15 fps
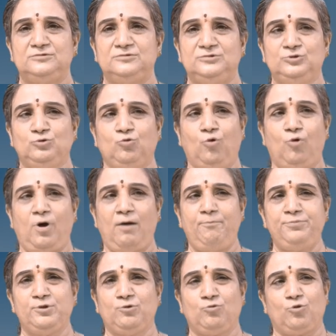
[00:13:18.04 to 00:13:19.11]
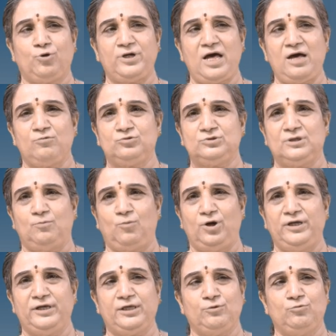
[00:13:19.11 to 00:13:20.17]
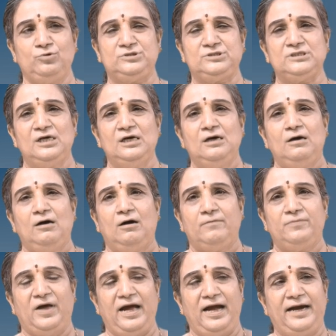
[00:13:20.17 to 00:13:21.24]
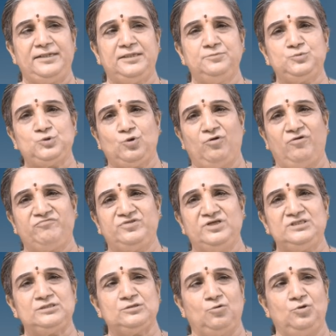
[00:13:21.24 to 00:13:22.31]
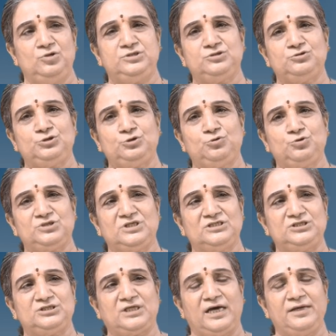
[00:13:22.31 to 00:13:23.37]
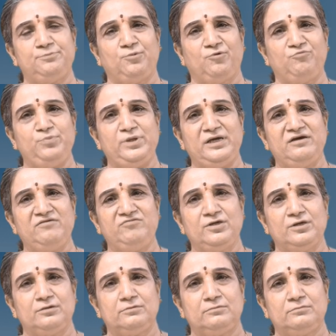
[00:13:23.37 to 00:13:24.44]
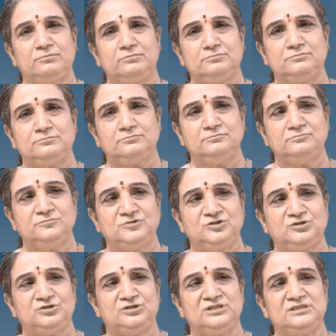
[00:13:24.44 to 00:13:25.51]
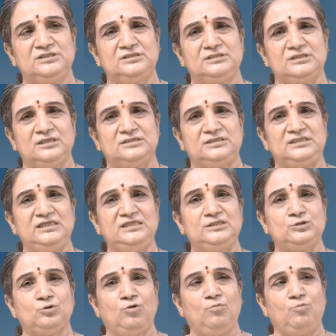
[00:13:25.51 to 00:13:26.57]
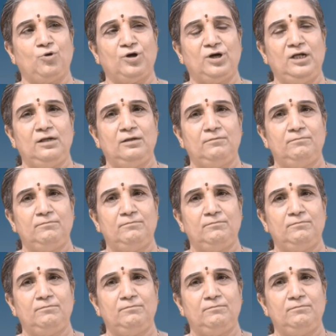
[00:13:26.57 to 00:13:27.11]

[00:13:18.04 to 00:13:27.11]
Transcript: You go up, you go down. The molecules, the atoms of this also show such type of behavior. So this is a seesaw model.